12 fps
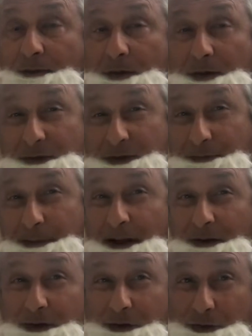I was
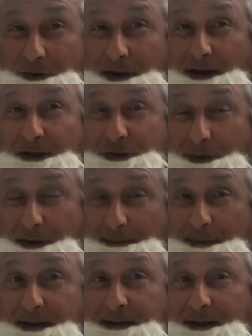about your age when I
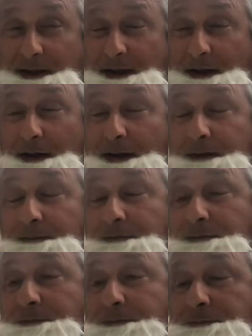made the kite,
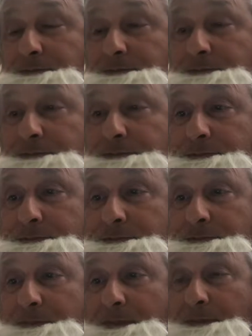
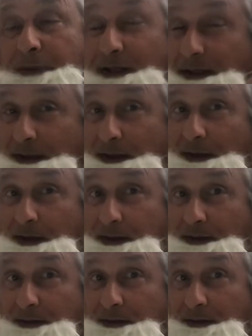but the kite
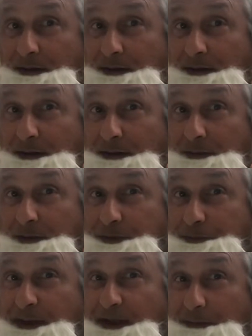was
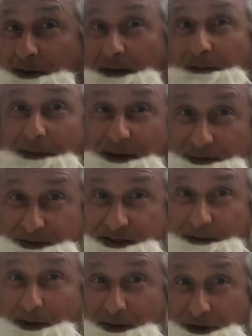bigger than me. I'm about the
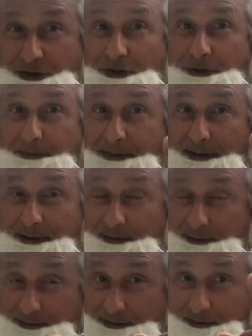same height as you, but
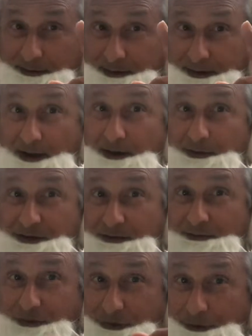the kite was
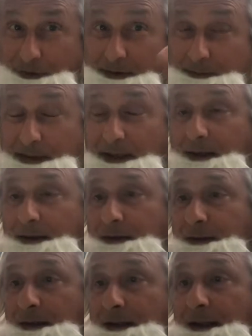even taller than me.
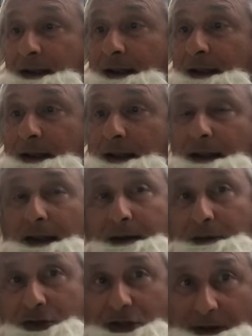And
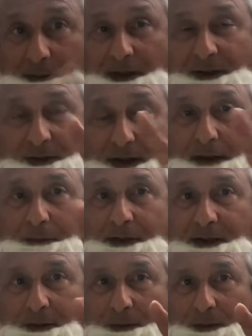it was shaped like a
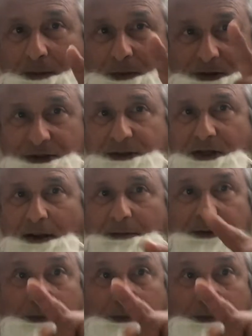diamond. Now, what's a diamond?